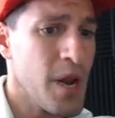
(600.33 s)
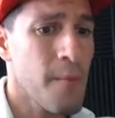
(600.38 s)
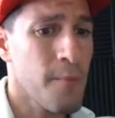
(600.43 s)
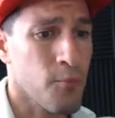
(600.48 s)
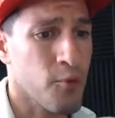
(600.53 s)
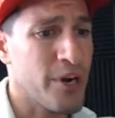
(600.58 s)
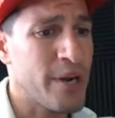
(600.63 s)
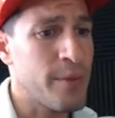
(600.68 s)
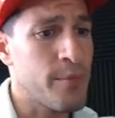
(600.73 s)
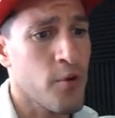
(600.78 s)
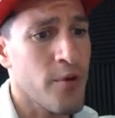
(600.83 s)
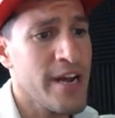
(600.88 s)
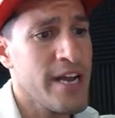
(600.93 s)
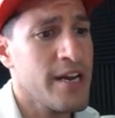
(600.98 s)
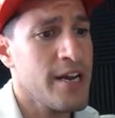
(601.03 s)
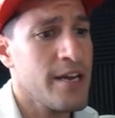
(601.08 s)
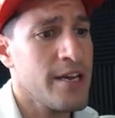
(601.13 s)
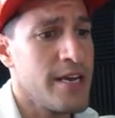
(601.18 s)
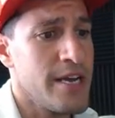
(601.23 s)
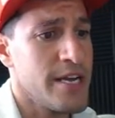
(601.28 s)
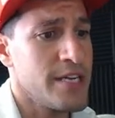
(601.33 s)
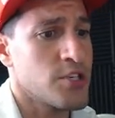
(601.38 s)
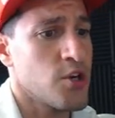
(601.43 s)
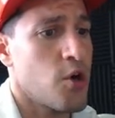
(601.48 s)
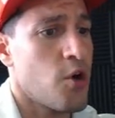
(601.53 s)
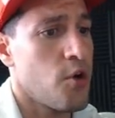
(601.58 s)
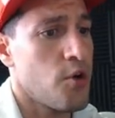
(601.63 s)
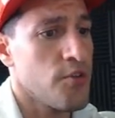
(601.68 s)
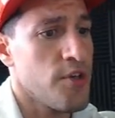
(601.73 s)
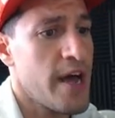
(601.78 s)
Primarina needs
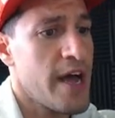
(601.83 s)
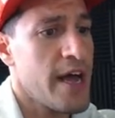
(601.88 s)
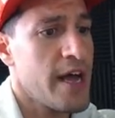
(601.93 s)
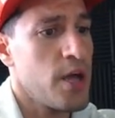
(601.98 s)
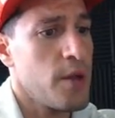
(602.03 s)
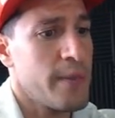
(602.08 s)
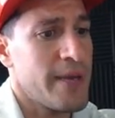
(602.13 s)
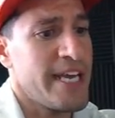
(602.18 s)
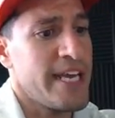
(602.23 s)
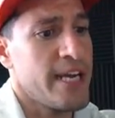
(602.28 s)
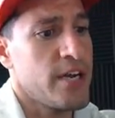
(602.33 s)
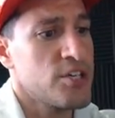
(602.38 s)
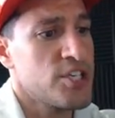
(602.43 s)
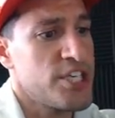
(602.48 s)
all the help he or